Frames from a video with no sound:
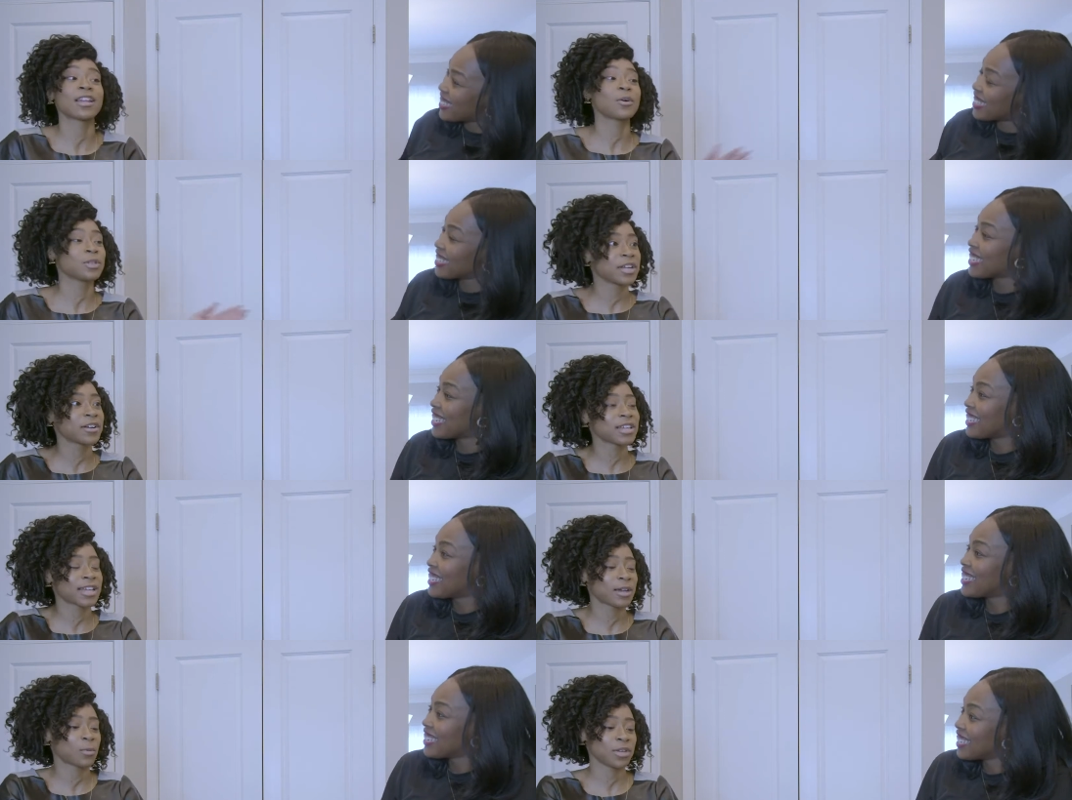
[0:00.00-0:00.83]
Speaker 1: no, literally,
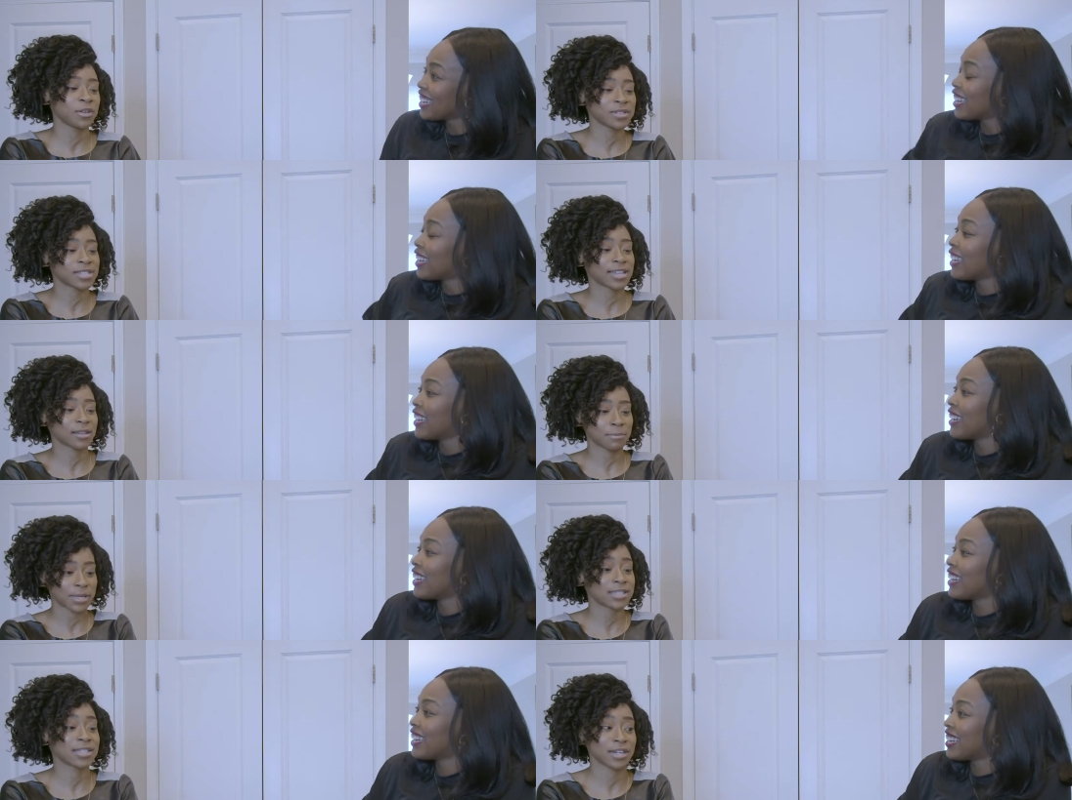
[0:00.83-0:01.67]
like when you said the
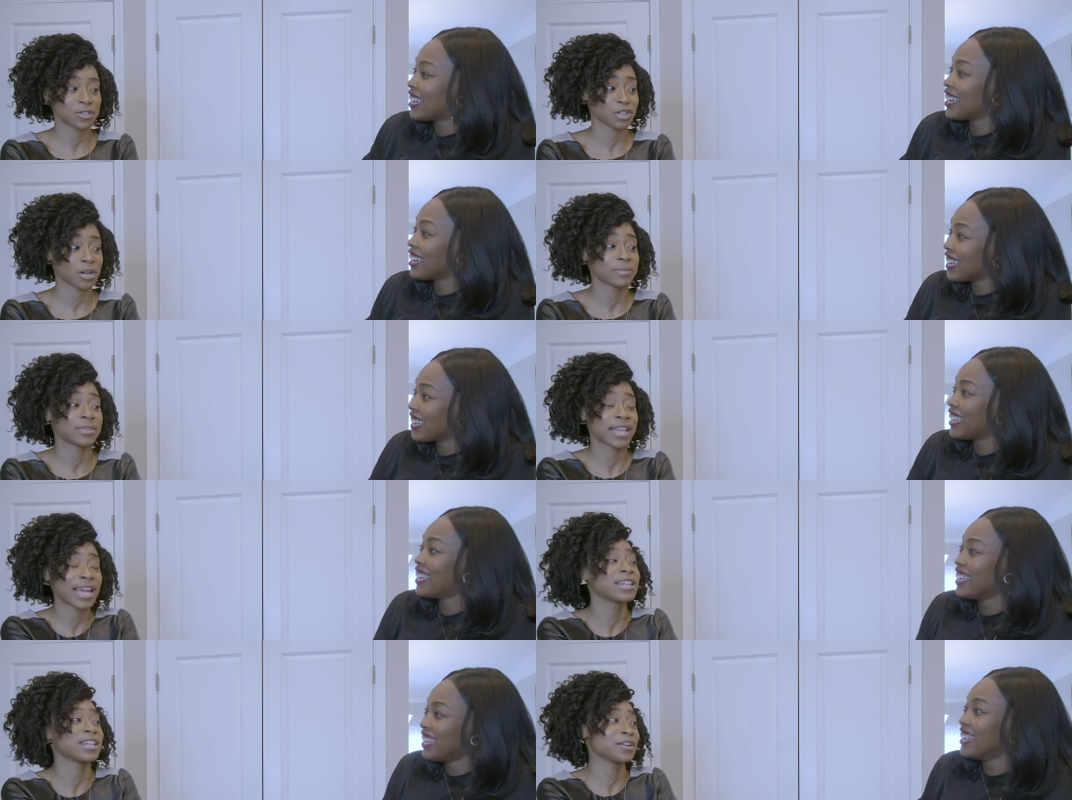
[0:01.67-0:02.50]
beat to their drum,
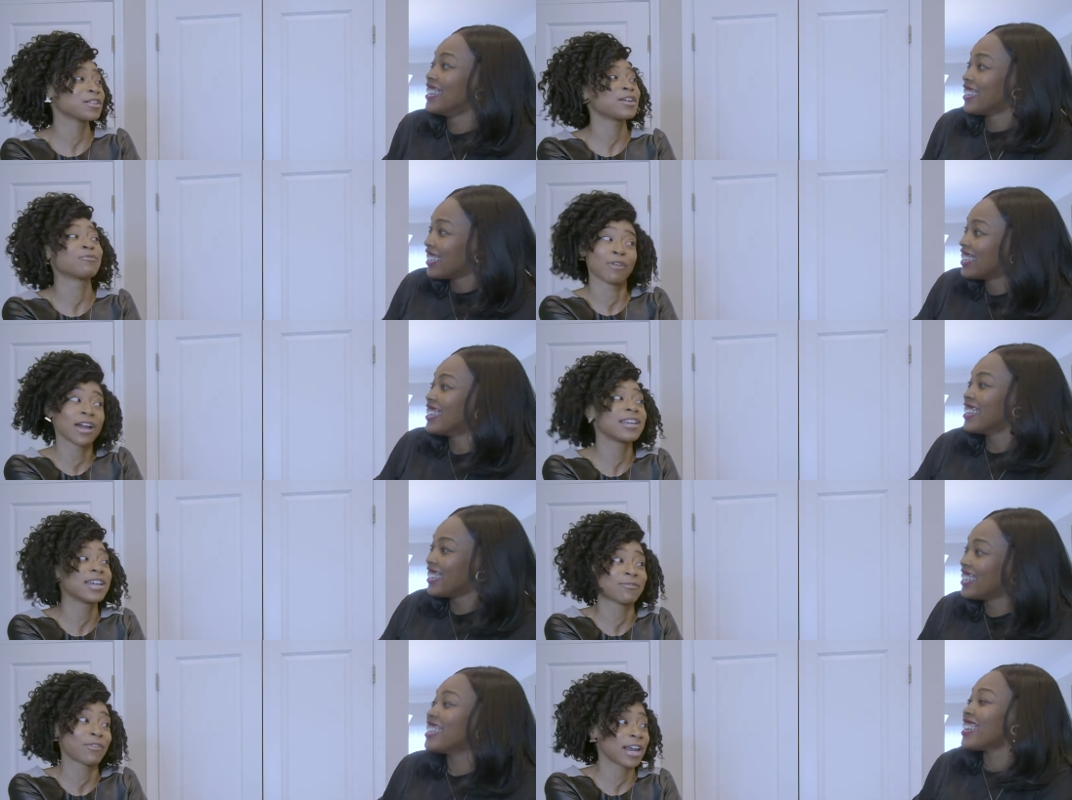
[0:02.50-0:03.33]
they literally run
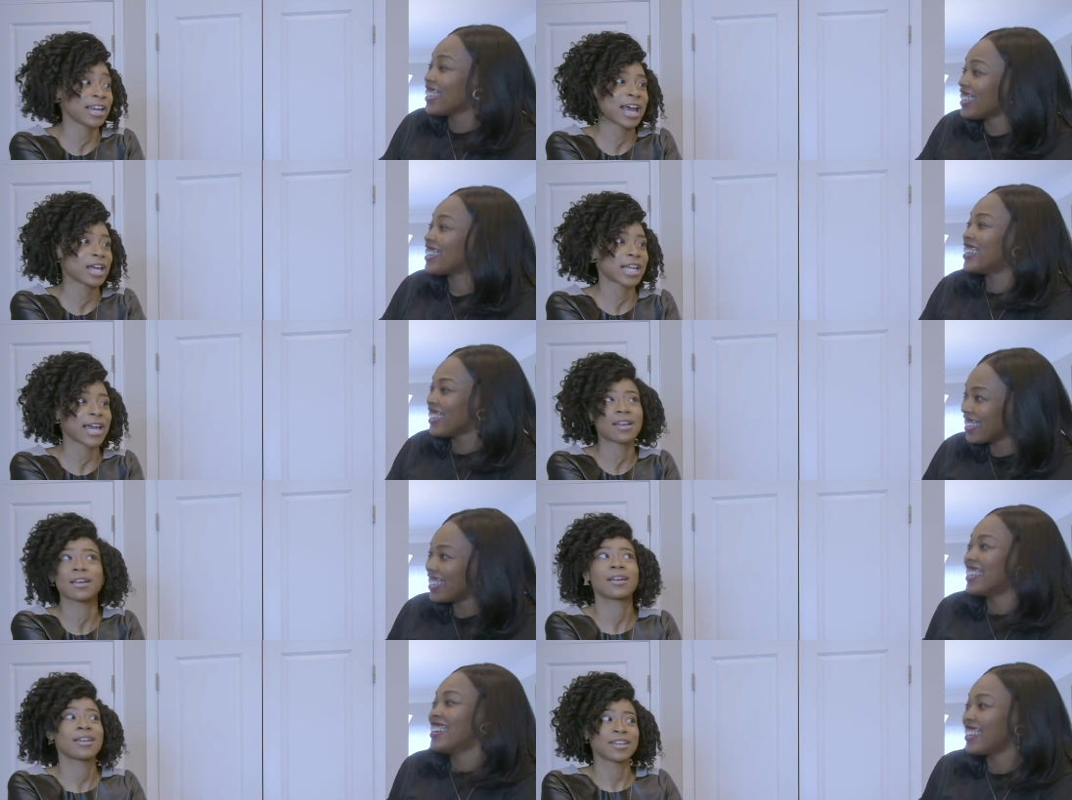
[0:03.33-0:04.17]
it right now, like
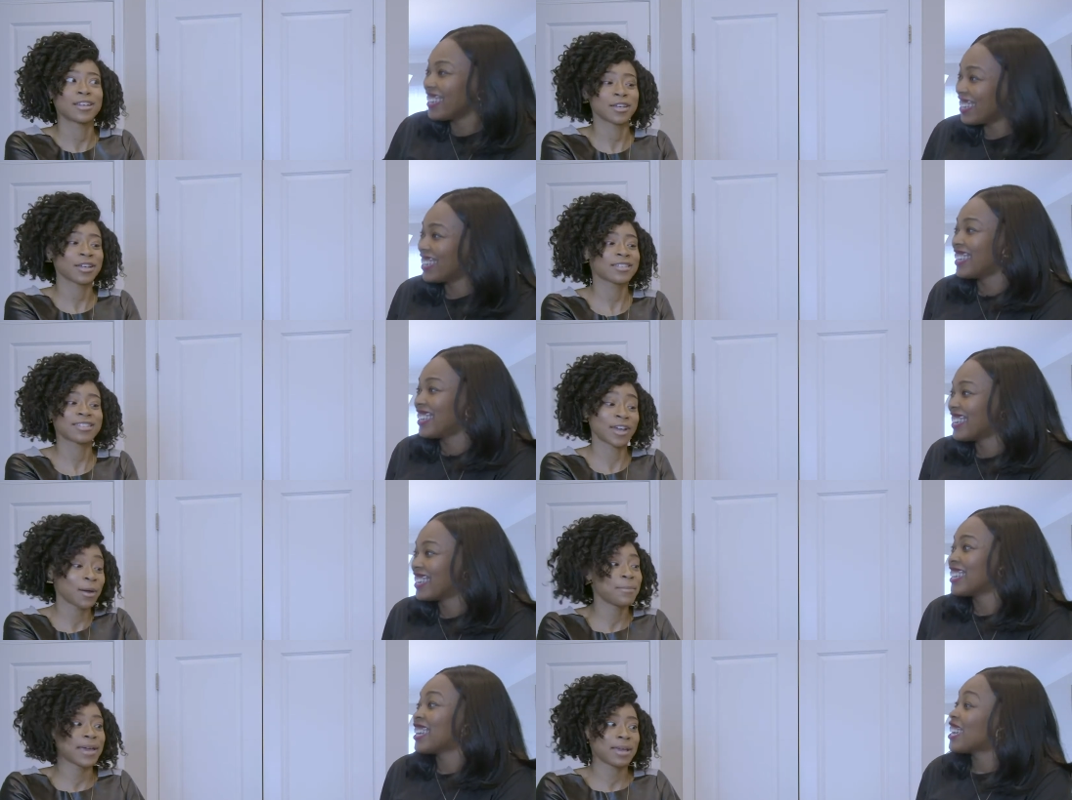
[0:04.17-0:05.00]

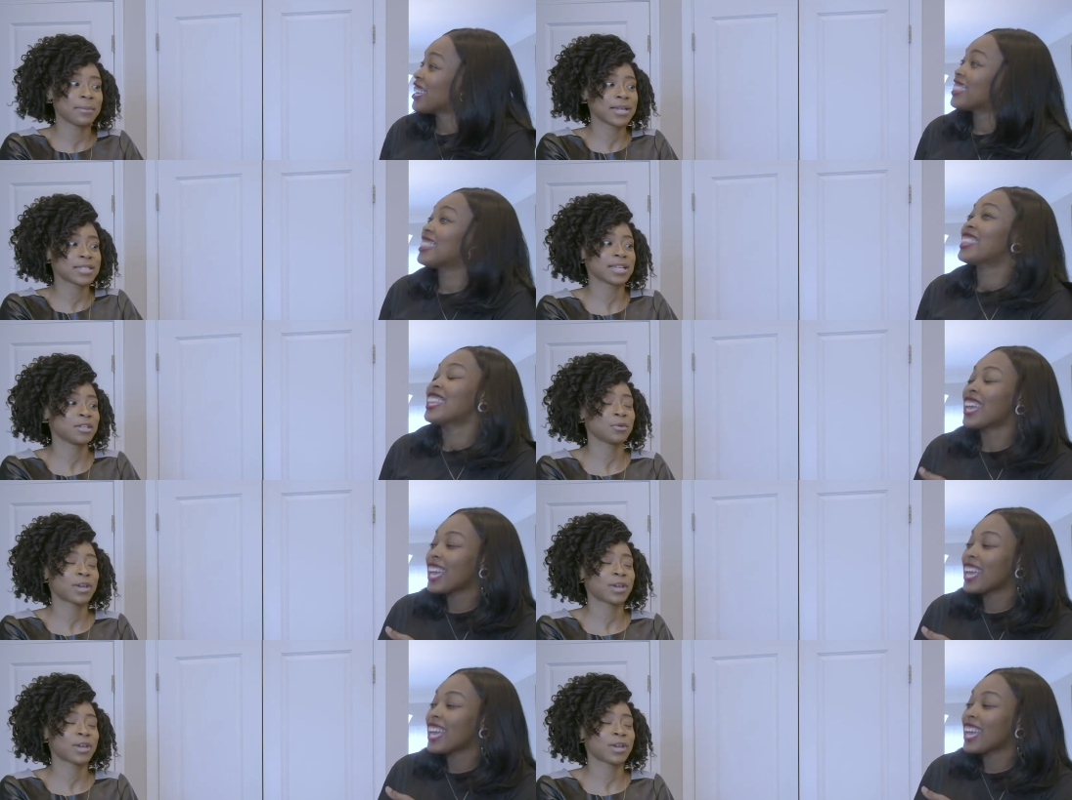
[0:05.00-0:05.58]
they're babies and you